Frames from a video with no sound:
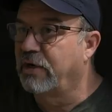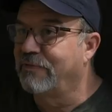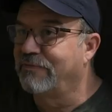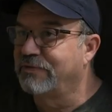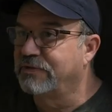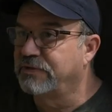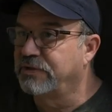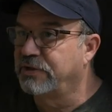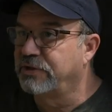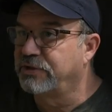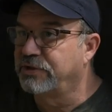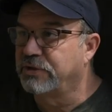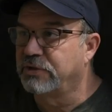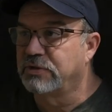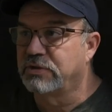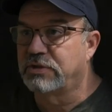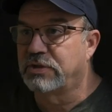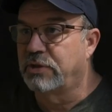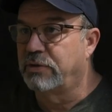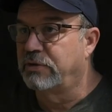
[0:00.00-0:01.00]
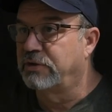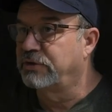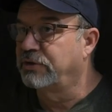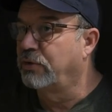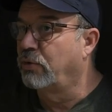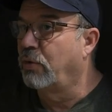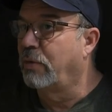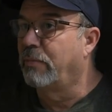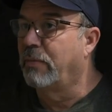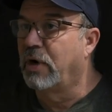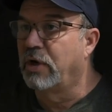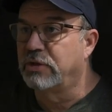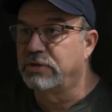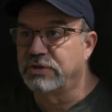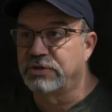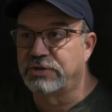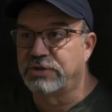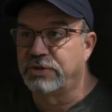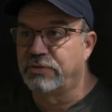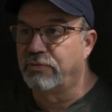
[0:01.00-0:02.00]
care physicians. There is no
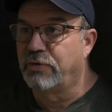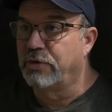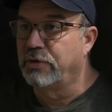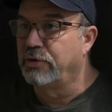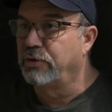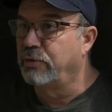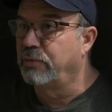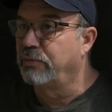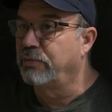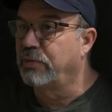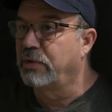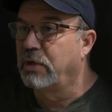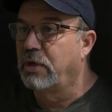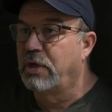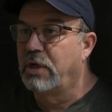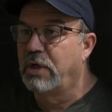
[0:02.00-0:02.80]
emergency room,